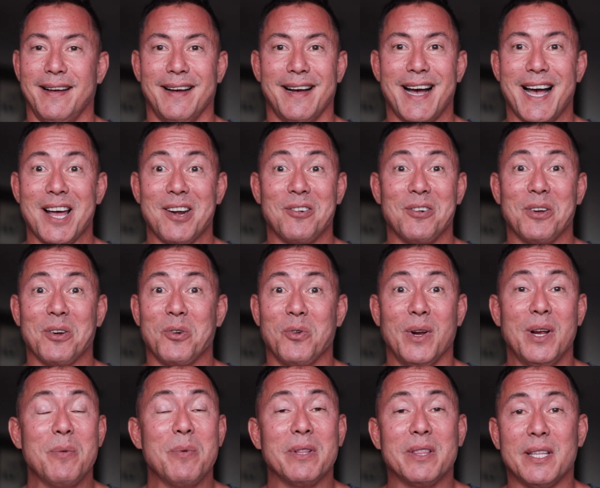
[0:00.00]
I don't
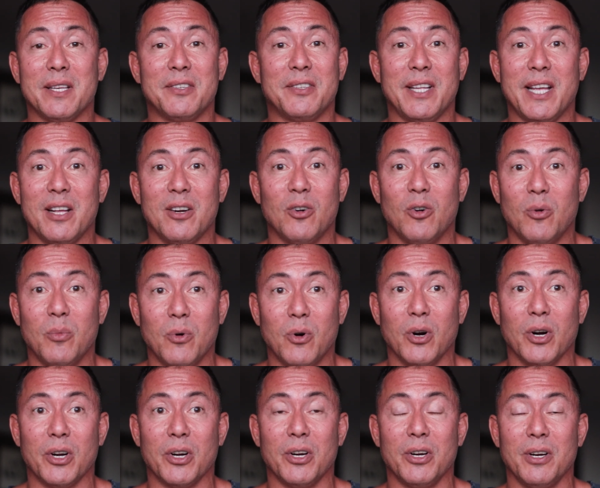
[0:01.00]
agree with the stay-at-home
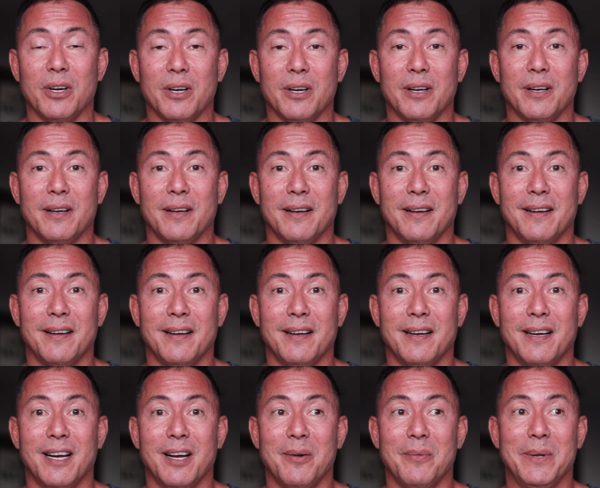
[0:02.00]
order.
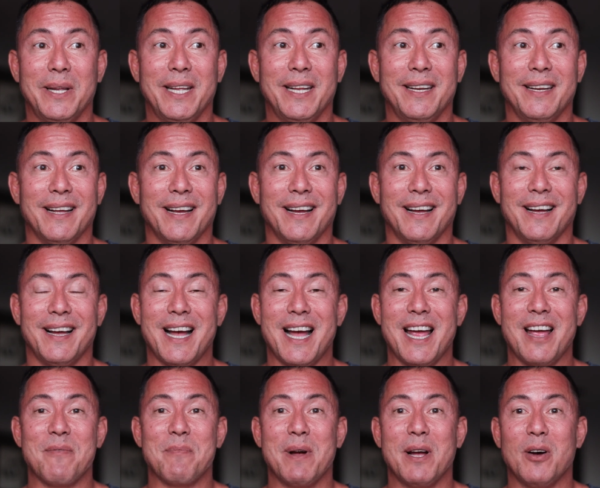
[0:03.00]
I mean, I
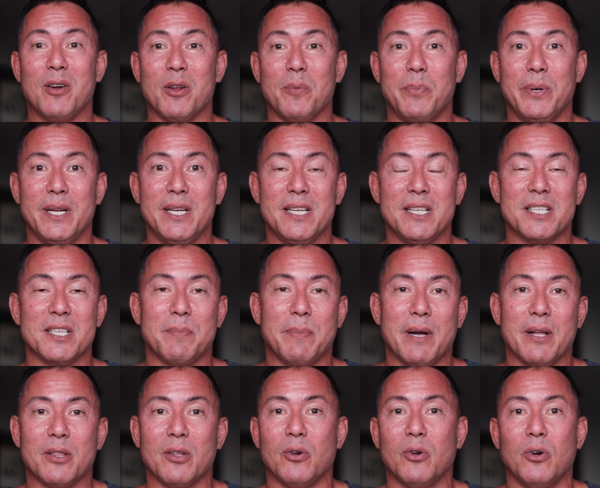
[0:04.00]
have my own opinions
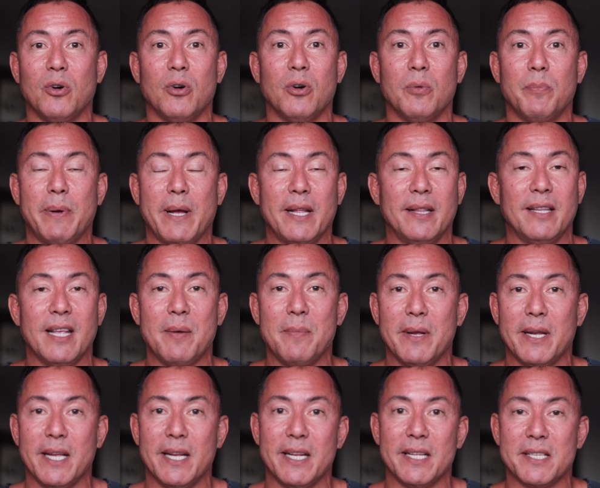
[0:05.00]
about the whole
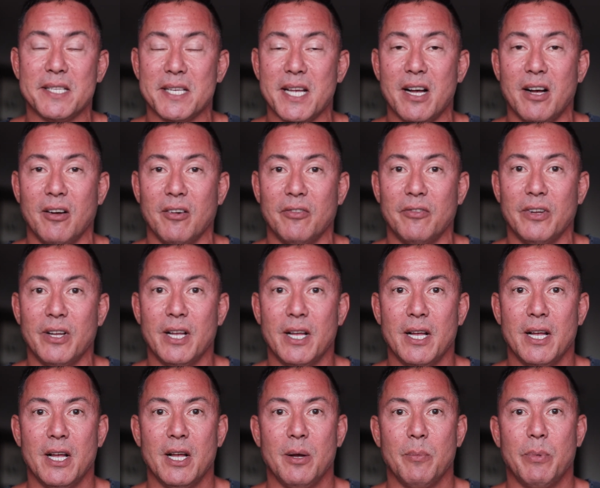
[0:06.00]
pandemic in itself.
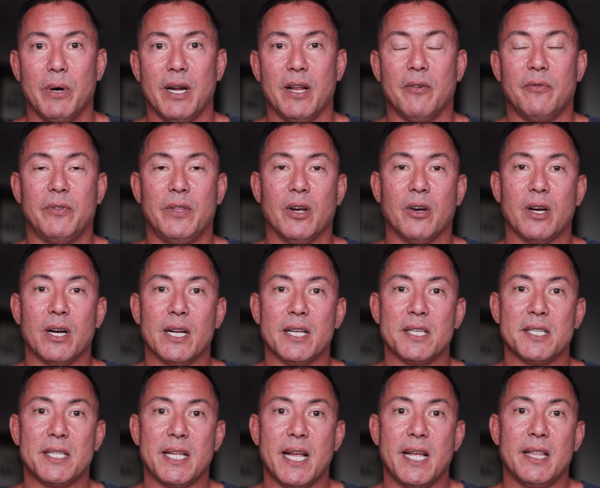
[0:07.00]
But if they're gonna
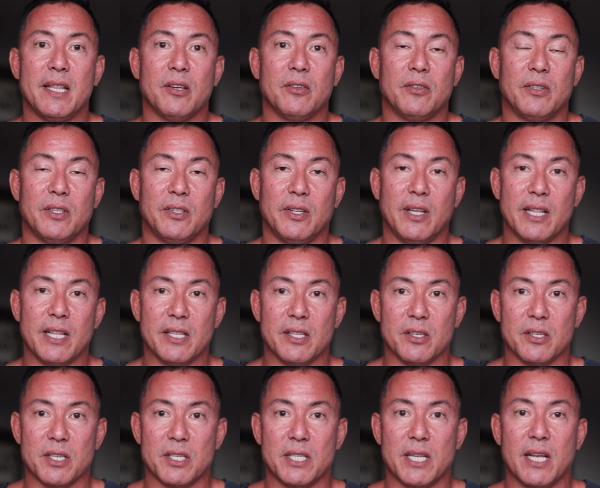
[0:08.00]
say that
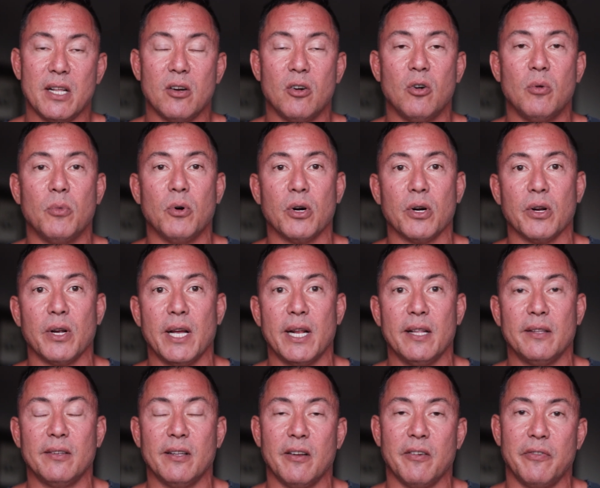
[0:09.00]
there's a stay-at-home order and
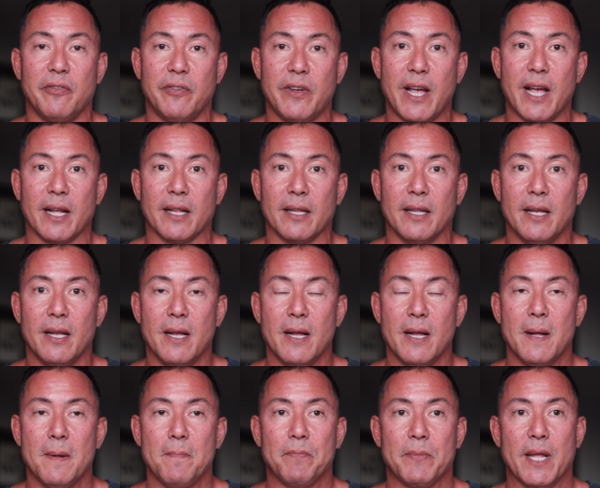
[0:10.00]
it's in effect,
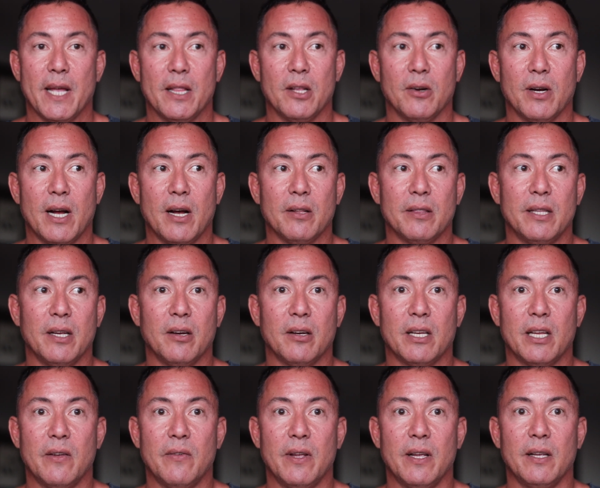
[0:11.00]
and they're out there
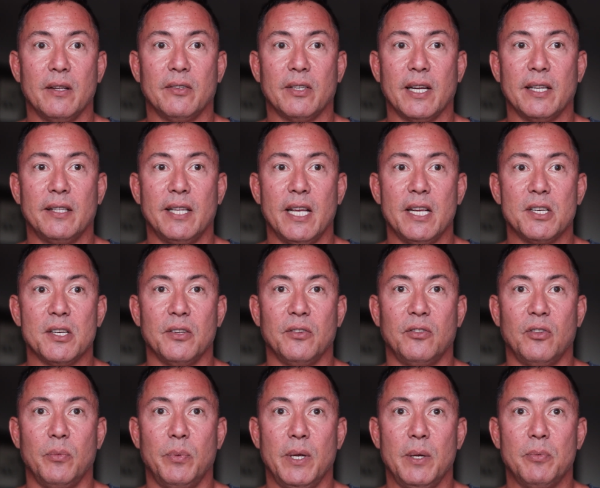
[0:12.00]
giving citations
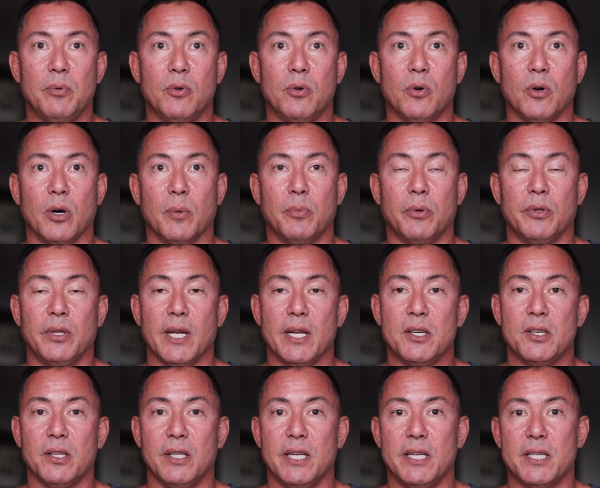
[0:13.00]
to people who are
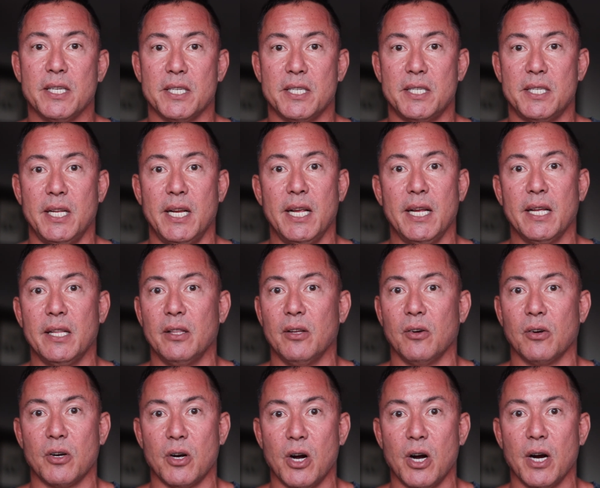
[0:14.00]
potentially just sitting in
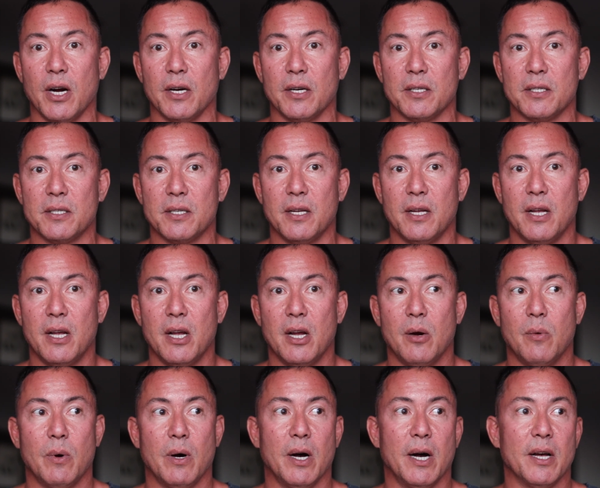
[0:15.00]
their cars
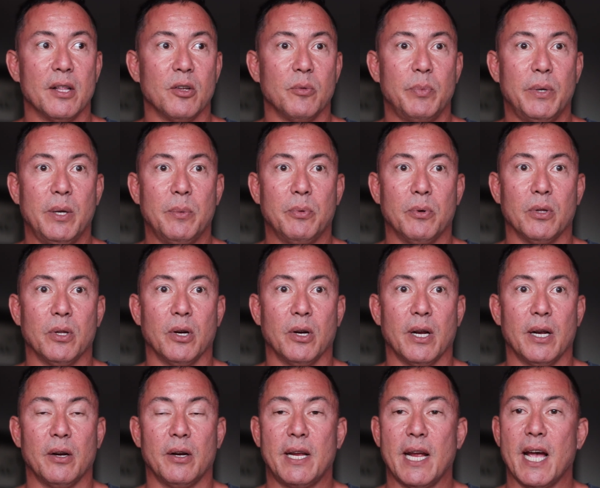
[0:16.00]
while other people
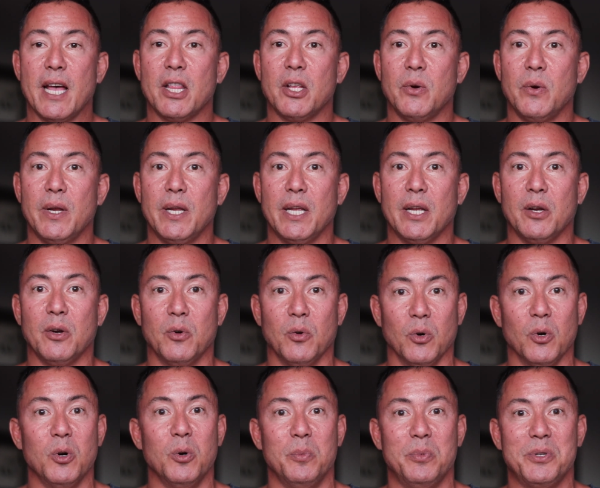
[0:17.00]
are gathering in
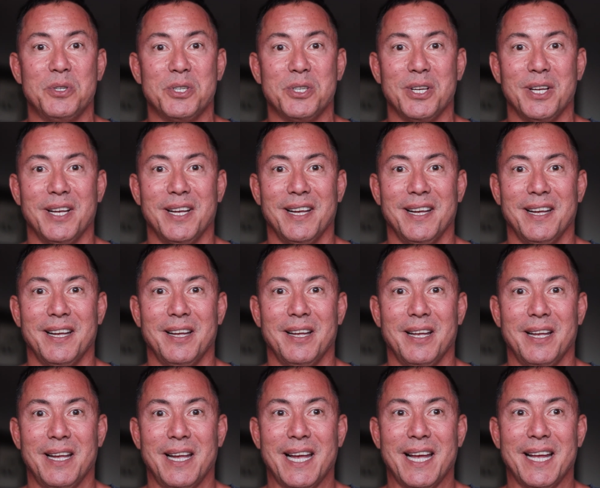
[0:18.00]
groups
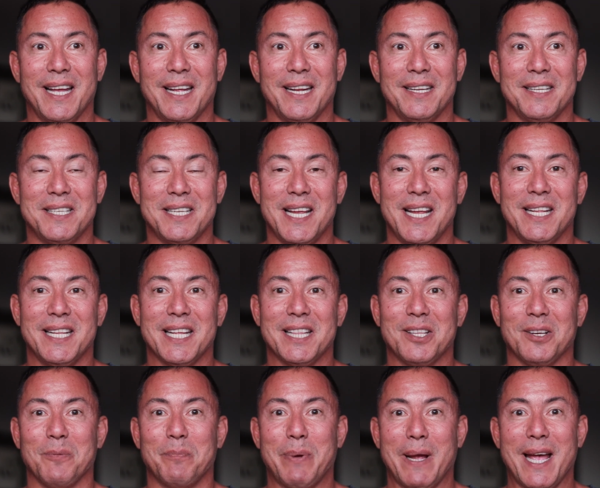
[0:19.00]
and saying that
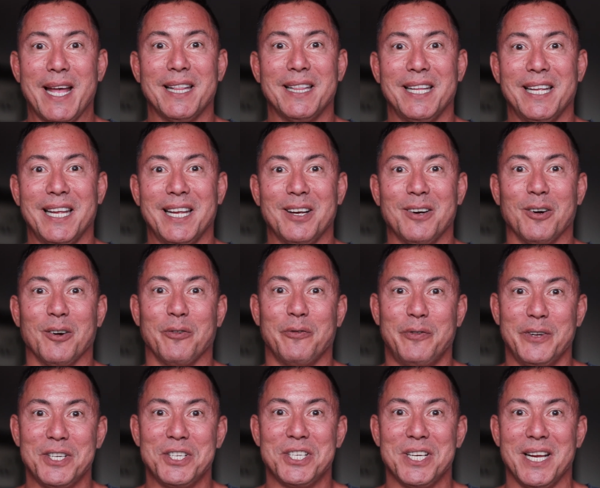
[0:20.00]
they're paddling or
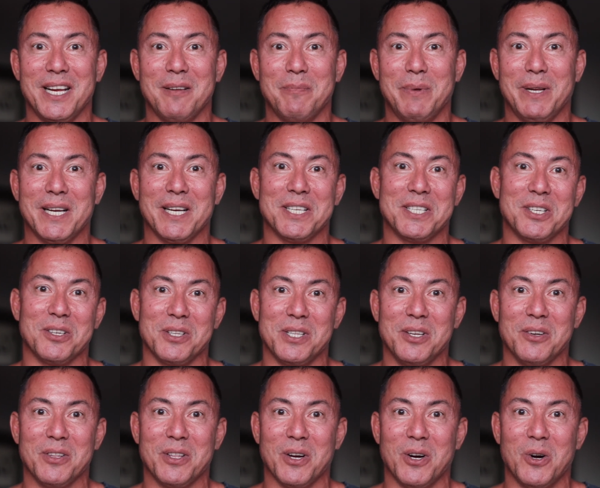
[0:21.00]
fishing because they're
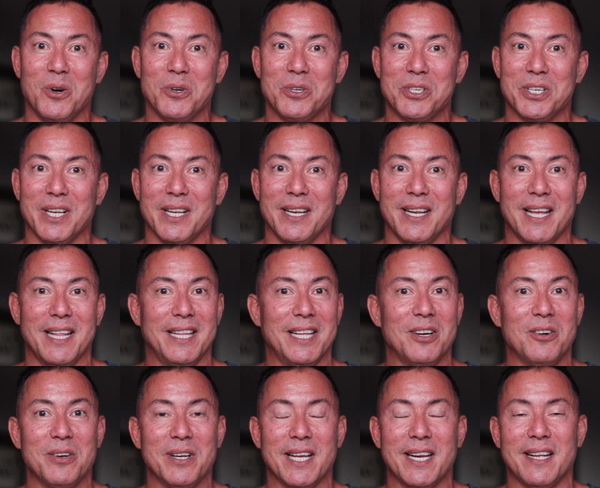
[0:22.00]
near the ocean and they
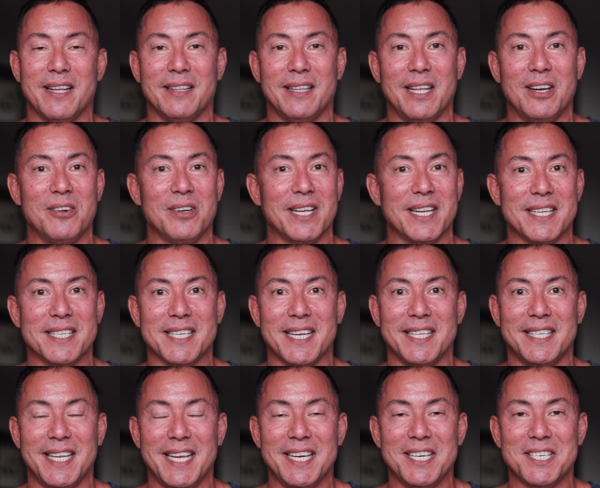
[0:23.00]
don't get a
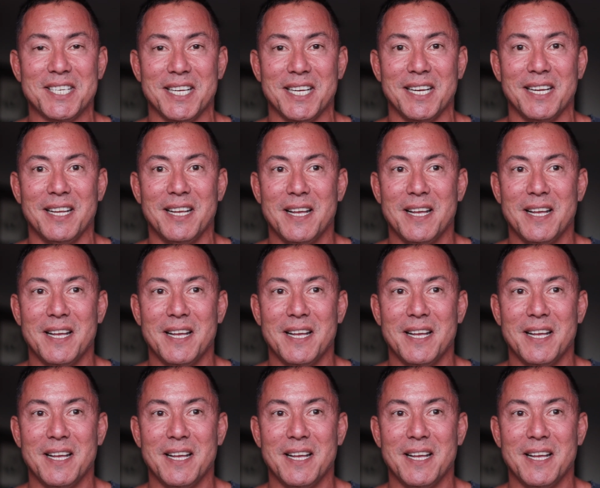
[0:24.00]
citation,